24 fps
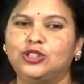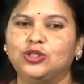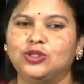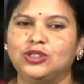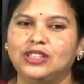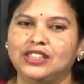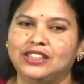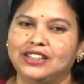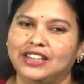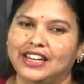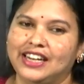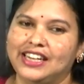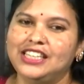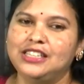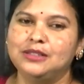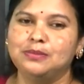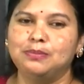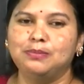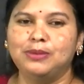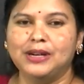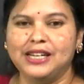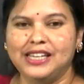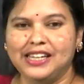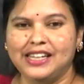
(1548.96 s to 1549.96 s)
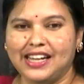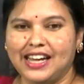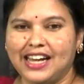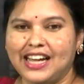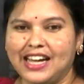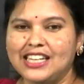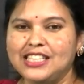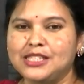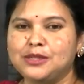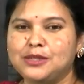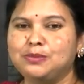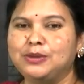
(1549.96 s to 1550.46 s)
to the right by
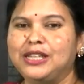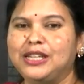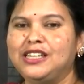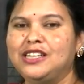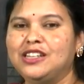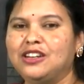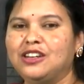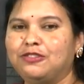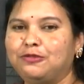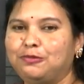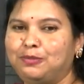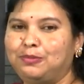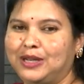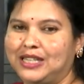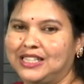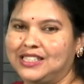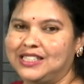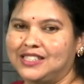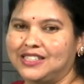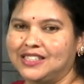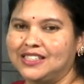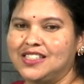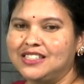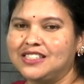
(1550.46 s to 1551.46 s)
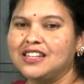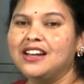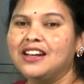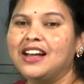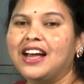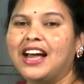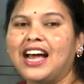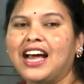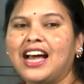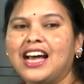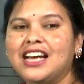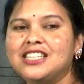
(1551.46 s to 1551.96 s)
as many of places
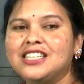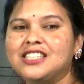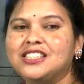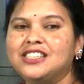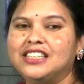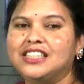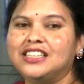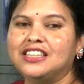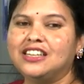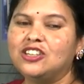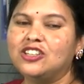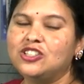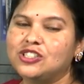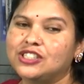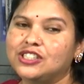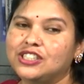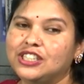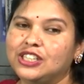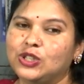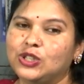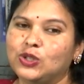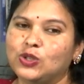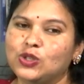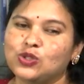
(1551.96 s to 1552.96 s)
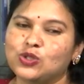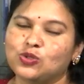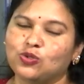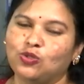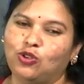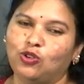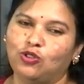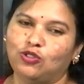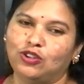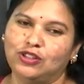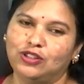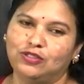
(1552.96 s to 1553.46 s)
as there are zeros
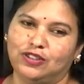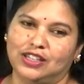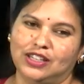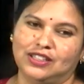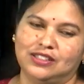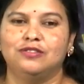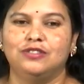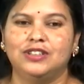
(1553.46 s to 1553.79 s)
over 1.